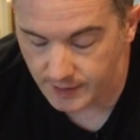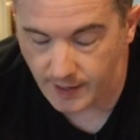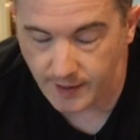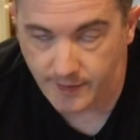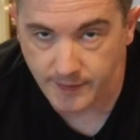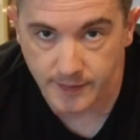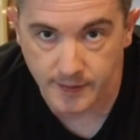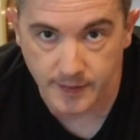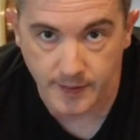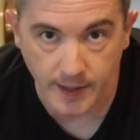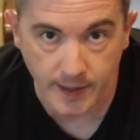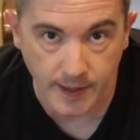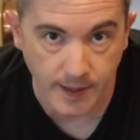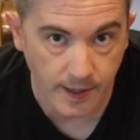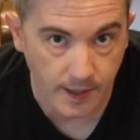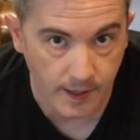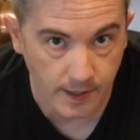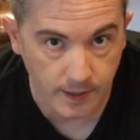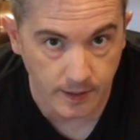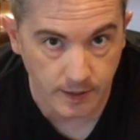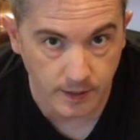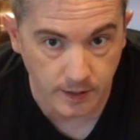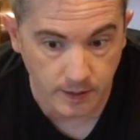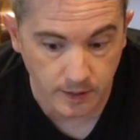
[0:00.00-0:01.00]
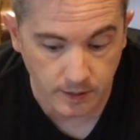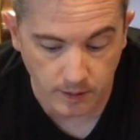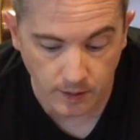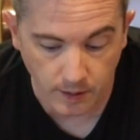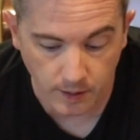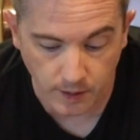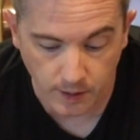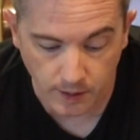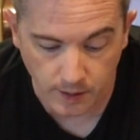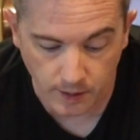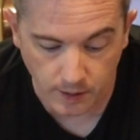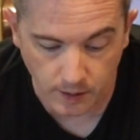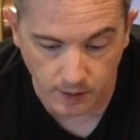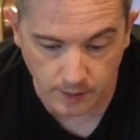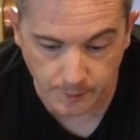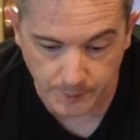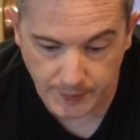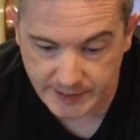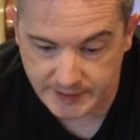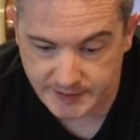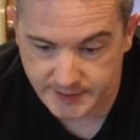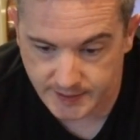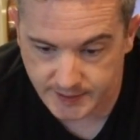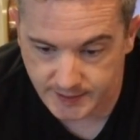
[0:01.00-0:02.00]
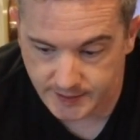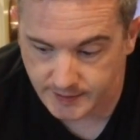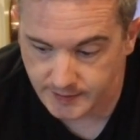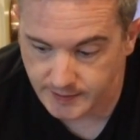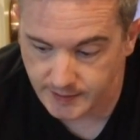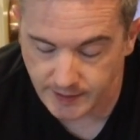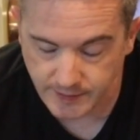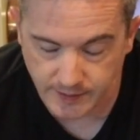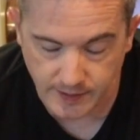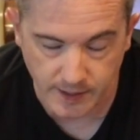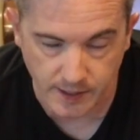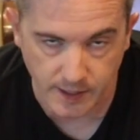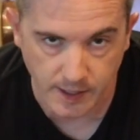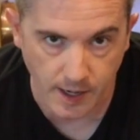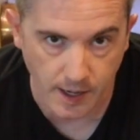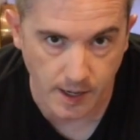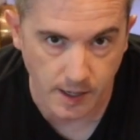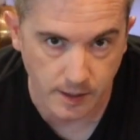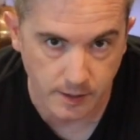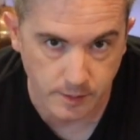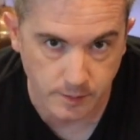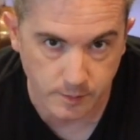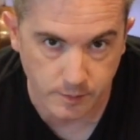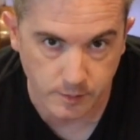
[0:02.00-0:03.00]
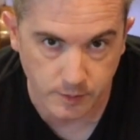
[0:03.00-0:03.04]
and then on the bake setting, and then I